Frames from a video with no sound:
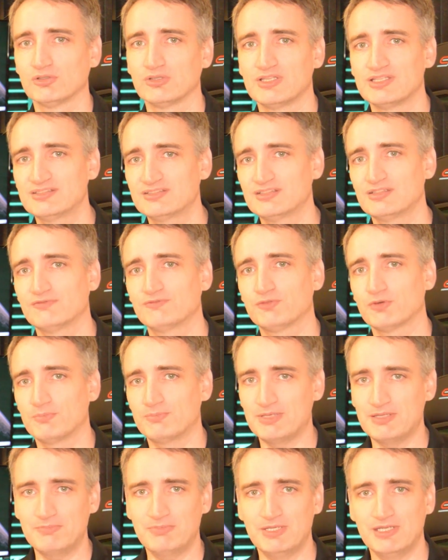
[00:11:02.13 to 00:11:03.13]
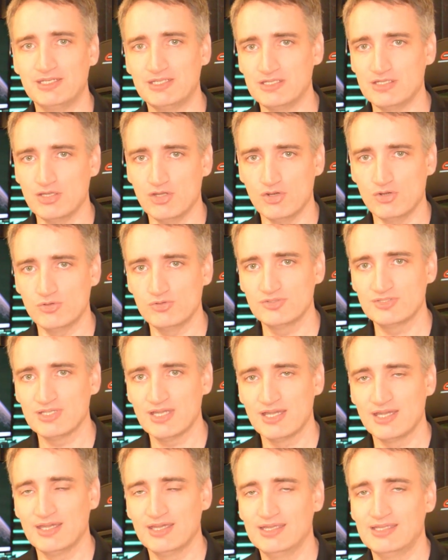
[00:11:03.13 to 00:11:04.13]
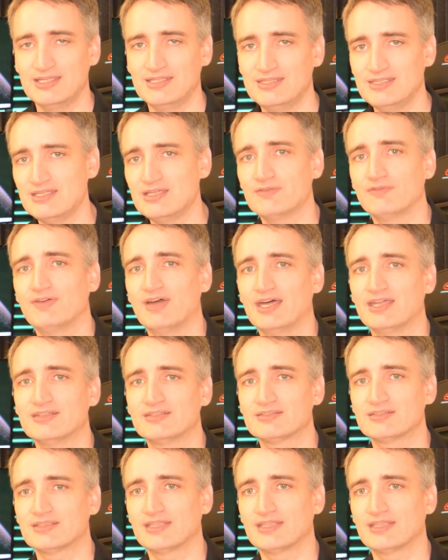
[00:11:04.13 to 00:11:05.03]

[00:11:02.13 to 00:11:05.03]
listen for BPDUs in the event